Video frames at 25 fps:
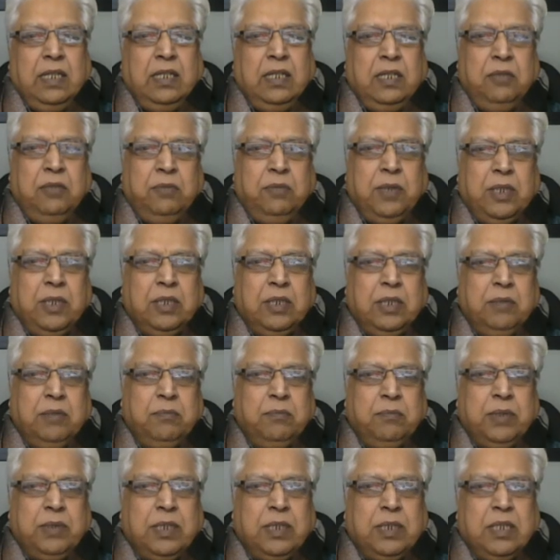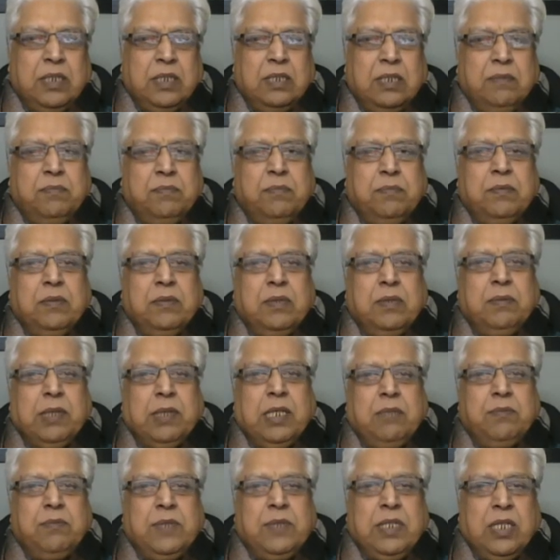liver
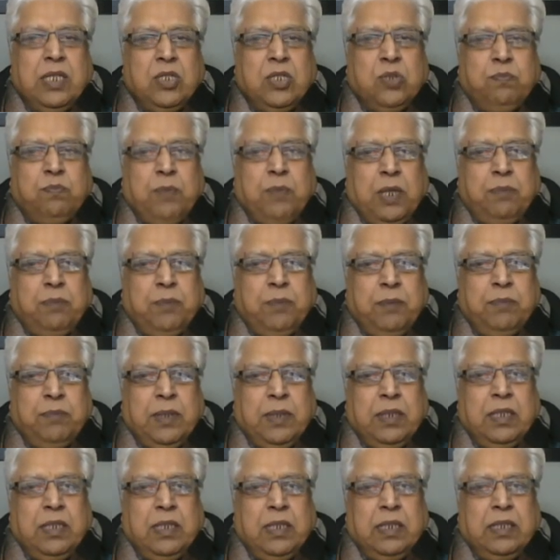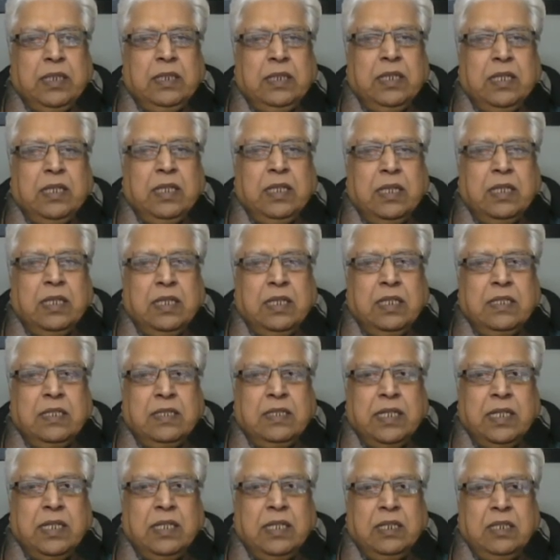becomes just palpable in the early
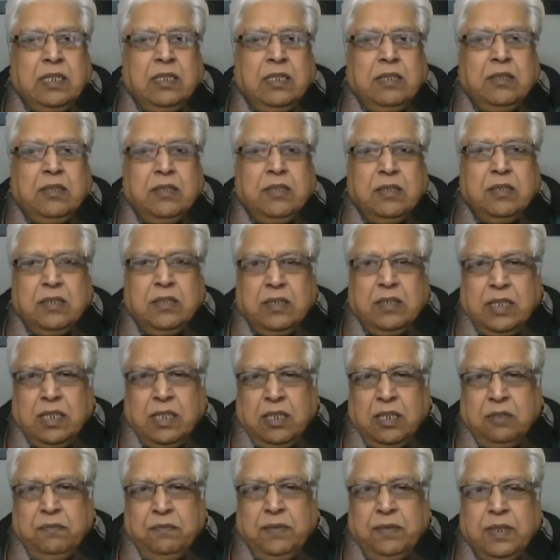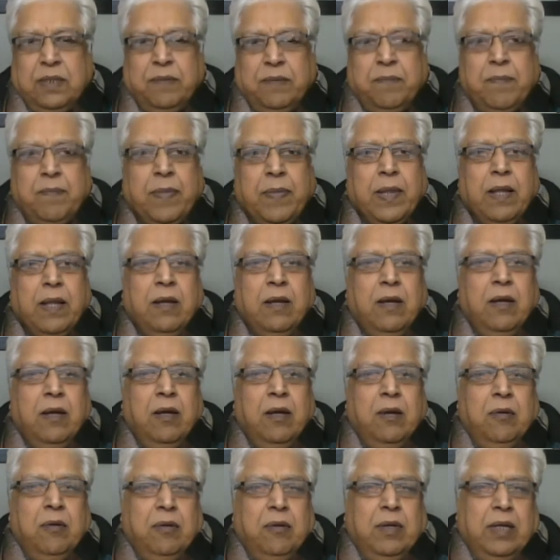second week.
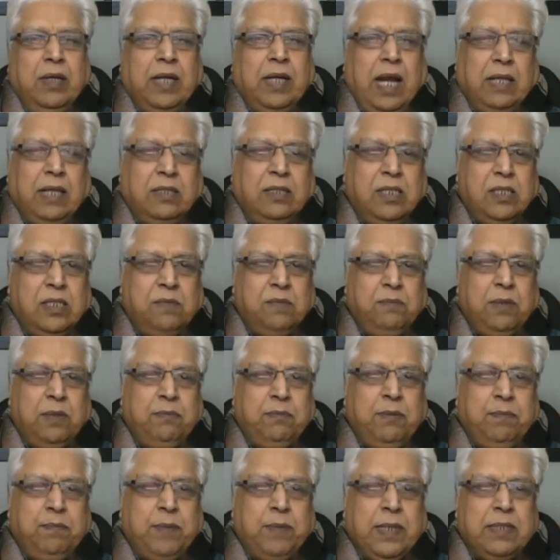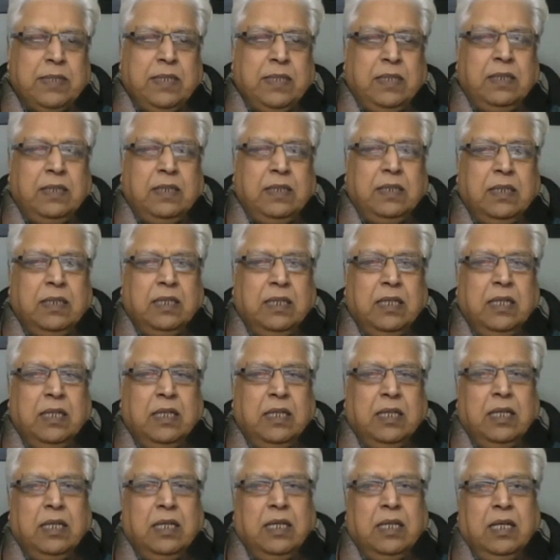Rashes may be present,
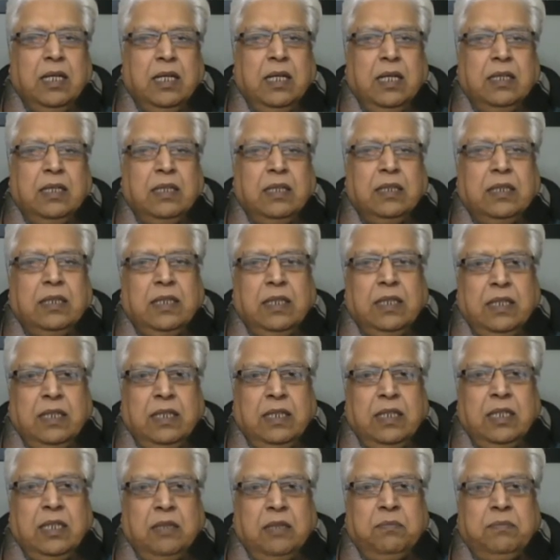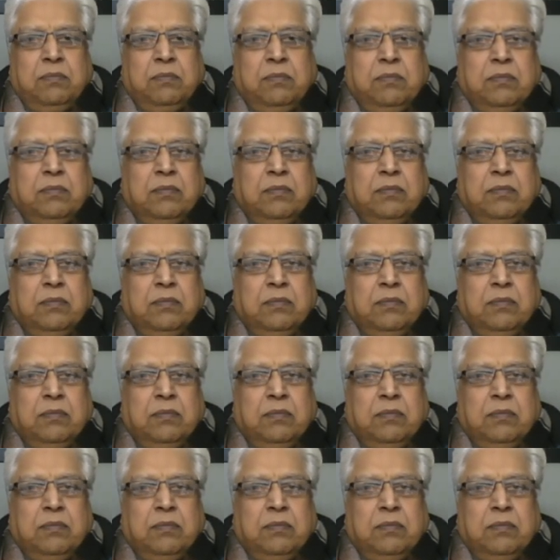delirium,